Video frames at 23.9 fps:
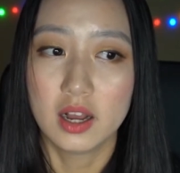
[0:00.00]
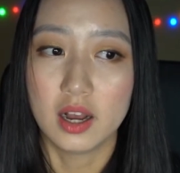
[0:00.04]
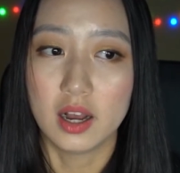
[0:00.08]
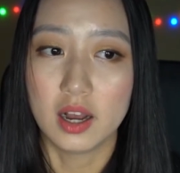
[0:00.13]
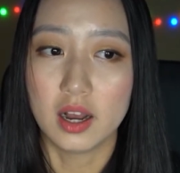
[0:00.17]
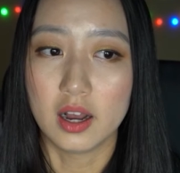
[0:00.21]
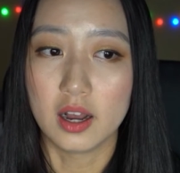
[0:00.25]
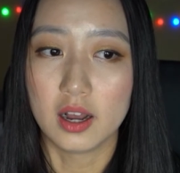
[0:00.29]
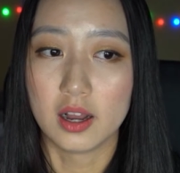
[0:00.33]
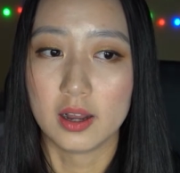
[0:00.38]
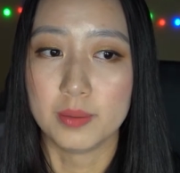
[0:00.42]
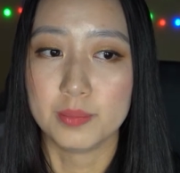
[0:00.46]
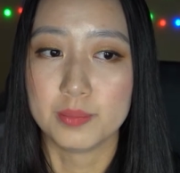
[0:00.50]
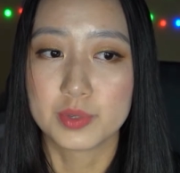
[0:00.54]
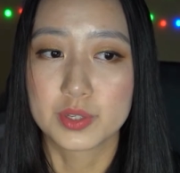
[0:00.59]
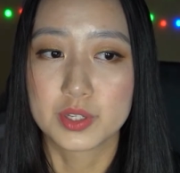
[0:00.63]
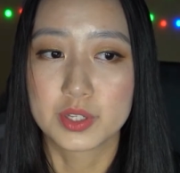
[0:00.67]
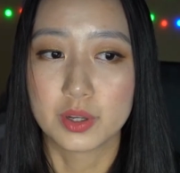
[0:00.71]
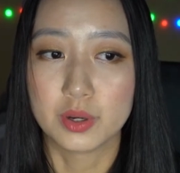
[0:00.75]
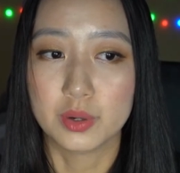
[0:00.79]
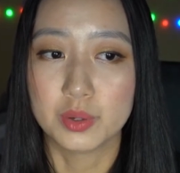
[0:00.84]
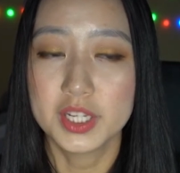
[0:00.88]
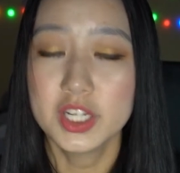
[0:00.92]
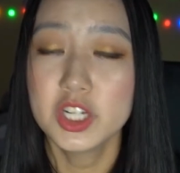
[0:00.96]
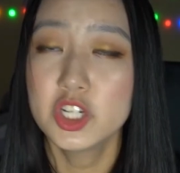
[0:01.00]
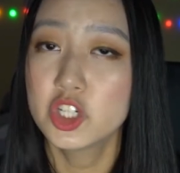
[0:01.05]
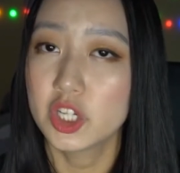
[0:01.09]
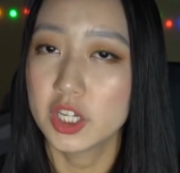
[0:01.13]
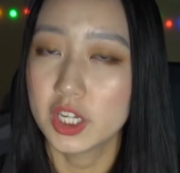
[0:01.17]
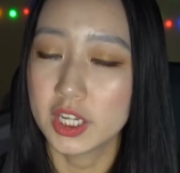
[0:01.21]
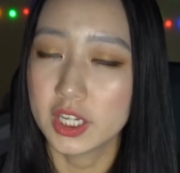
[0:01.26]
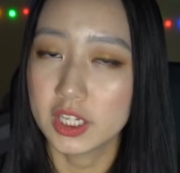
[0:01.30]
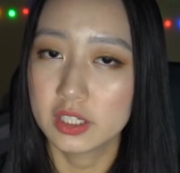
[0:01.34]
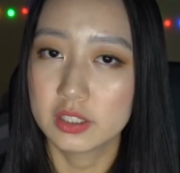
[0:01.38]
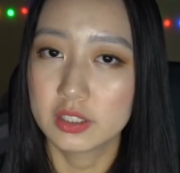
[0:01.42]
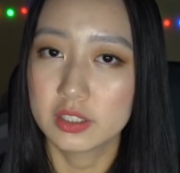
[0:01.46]
So
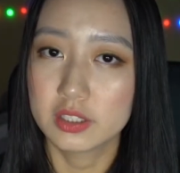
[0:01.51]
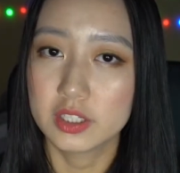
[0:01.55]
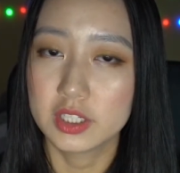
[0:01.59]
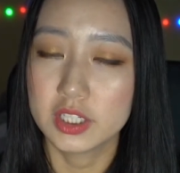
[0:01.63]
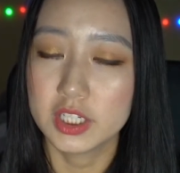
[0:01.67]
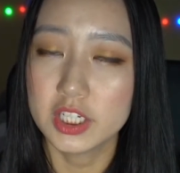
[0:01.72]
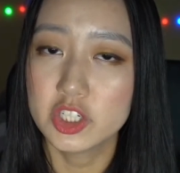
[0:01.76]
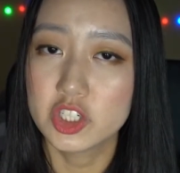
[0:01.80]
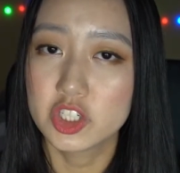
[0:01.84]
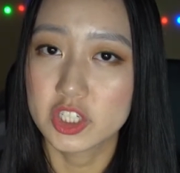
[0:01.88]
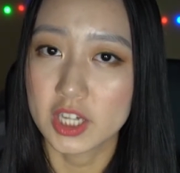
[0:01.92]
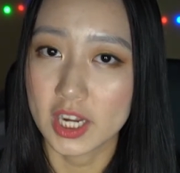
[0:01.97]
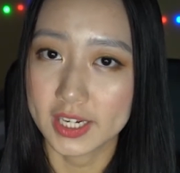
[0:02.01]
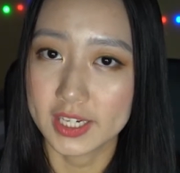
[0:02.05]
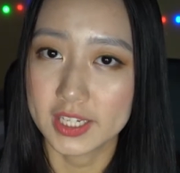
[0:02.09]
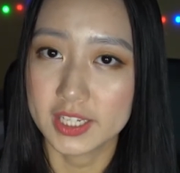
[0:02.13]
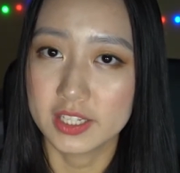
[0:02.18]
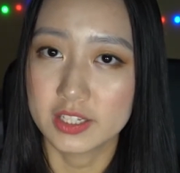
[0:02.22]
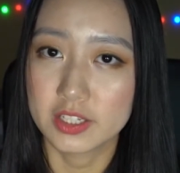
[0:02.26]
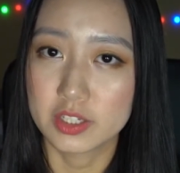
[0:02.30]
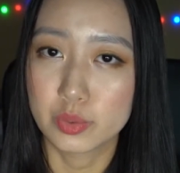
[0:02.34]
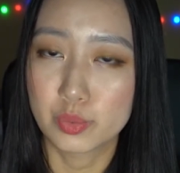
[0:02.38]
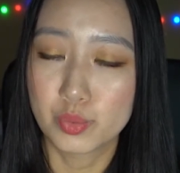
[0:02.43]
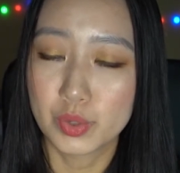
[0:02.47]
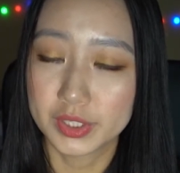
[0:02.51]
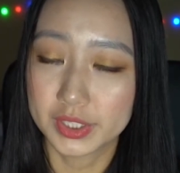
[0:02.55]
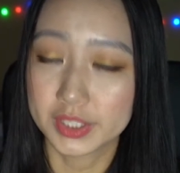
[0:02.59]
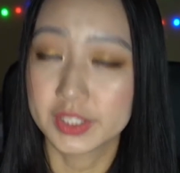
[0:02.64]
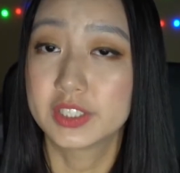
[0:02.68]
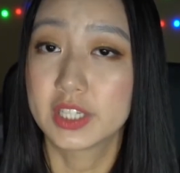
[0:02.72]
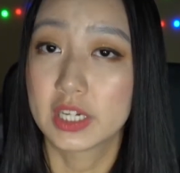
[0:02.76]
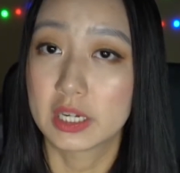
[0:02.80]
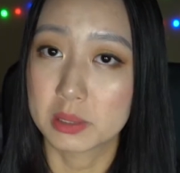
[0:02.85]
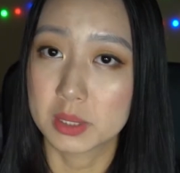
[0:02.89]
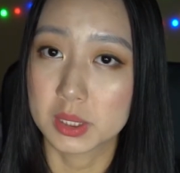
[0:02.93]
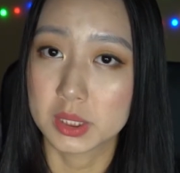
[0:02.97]
each Chinese written
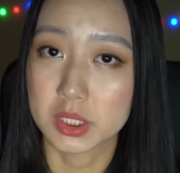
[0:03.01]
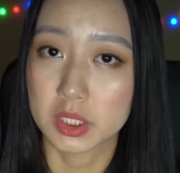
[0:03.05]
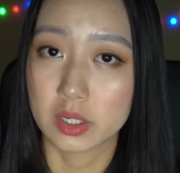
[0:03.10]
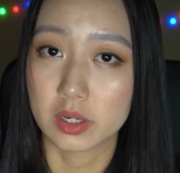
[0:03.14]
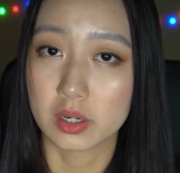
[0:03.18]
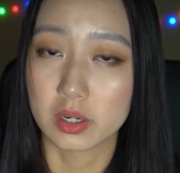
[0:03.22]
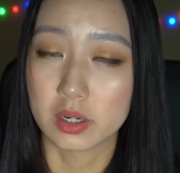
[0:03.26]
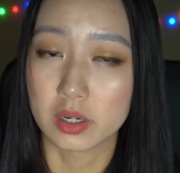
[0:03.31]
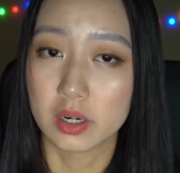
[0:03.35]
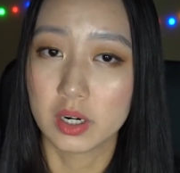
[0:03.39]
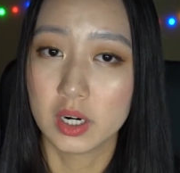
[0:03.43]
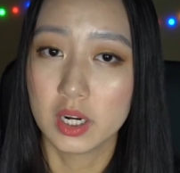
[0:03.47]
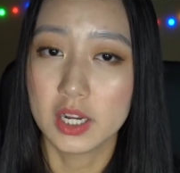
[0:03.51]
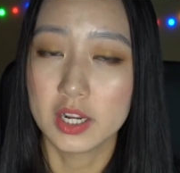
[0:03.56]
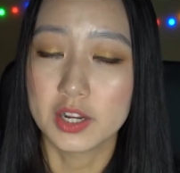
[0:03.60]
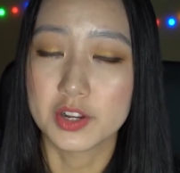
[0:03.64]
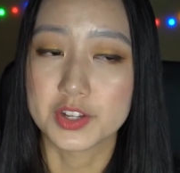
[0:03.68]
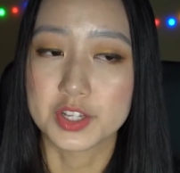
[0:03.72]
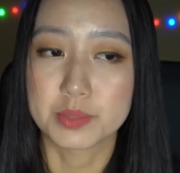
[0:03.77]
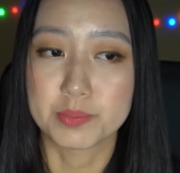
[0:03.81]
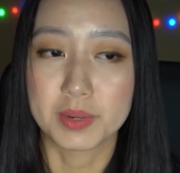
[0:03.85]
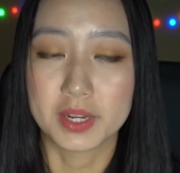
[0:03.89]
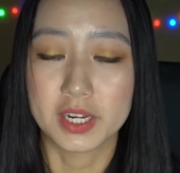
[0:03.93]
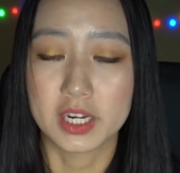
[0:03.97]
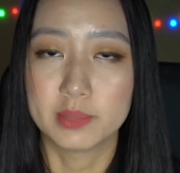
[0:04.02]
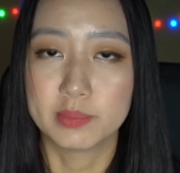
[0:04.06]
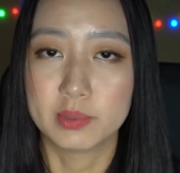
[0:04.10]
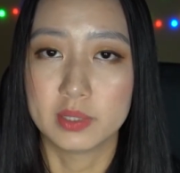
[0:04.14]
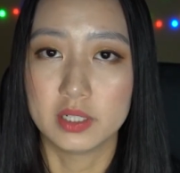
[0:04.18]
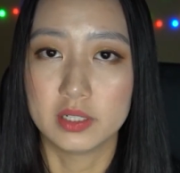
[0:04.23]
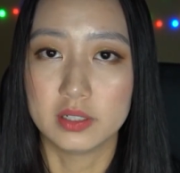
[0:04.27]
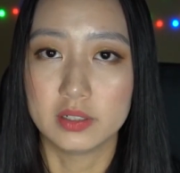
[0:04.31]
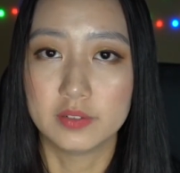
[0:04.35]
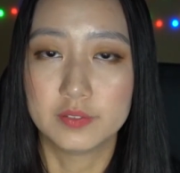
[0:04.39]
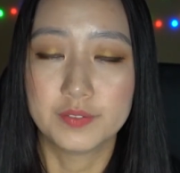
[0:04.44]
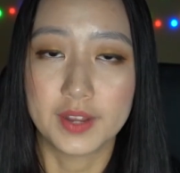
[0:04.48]
character is made up
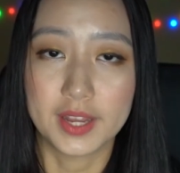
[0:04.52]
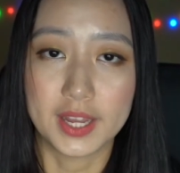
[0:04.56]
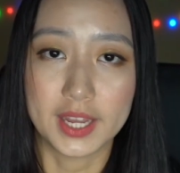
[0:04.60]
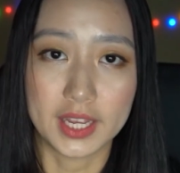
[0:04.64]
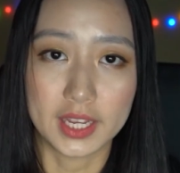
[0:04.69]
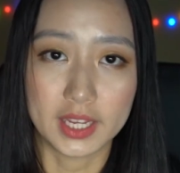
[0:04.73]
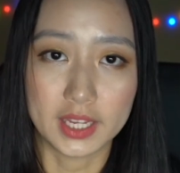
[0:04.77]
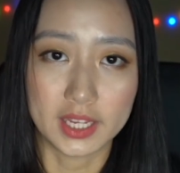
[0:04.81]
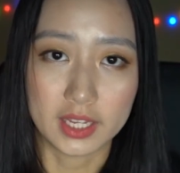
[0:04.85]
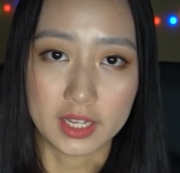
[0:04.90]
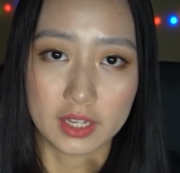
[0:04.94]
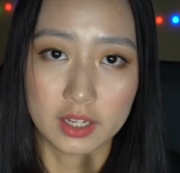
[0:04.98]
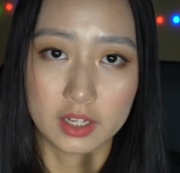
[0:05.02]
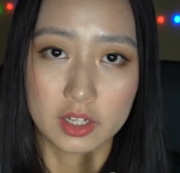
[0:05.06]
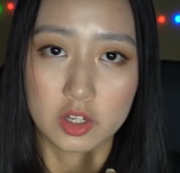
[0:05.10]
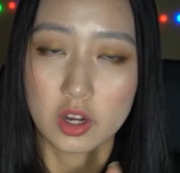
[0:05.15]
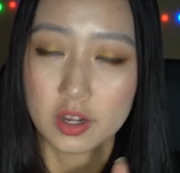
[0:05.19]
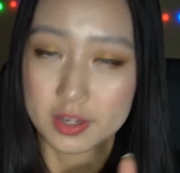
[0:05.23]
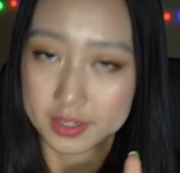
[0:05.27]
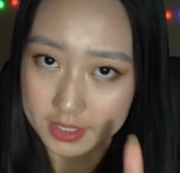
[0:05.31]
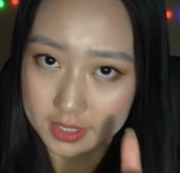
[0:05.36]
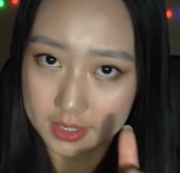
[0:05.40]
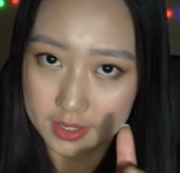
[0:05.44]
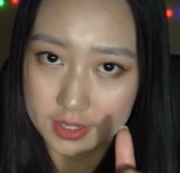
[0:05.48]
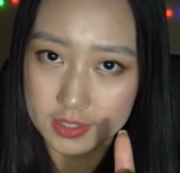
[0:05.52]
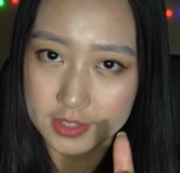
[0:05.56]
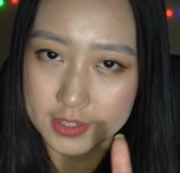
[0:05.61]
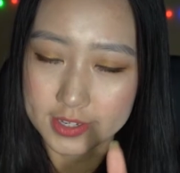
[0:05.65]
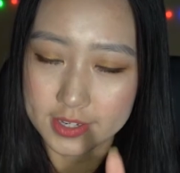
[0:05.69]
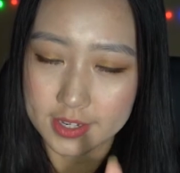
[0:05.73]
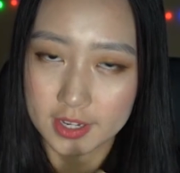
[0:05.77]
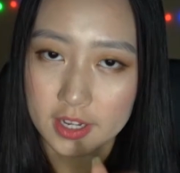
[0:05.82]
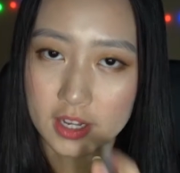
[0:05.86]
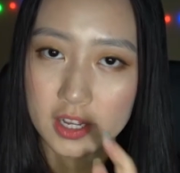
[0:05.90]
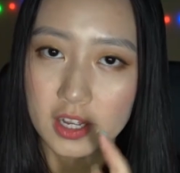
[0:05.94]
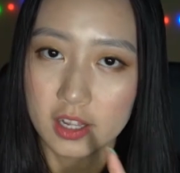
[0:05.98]
of a consonant,
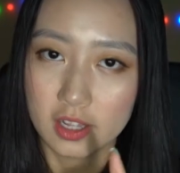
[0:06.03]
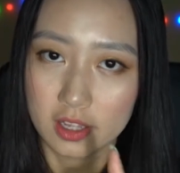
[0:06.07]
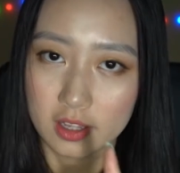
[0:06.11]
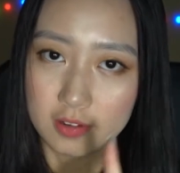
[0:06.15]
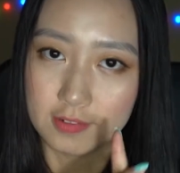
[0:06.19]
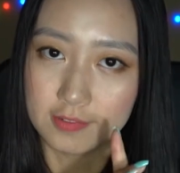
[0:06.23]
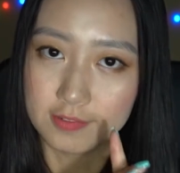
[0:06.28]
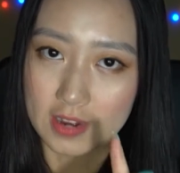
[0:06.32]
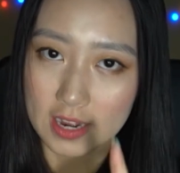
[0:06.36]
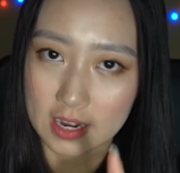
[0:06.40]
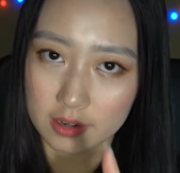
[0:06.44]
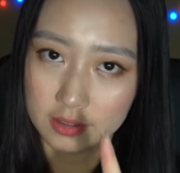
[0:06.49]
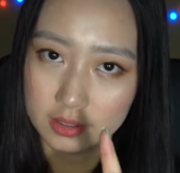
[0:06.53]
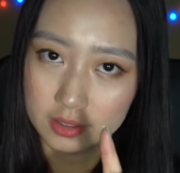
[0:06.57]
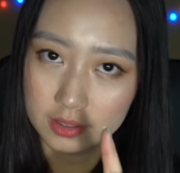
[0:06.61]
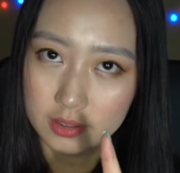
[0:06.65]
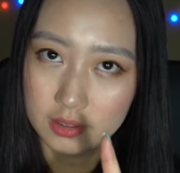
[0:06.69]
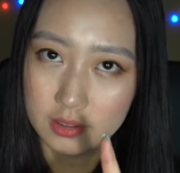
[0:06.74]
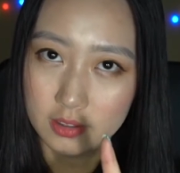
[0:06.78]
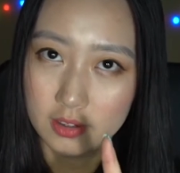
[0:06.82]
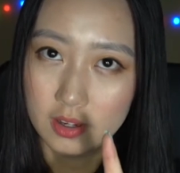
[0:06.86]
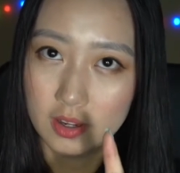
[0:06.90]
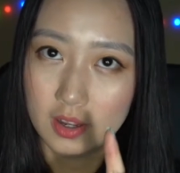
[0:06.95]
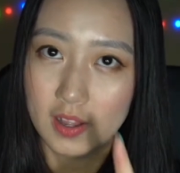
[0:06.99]
a vowel,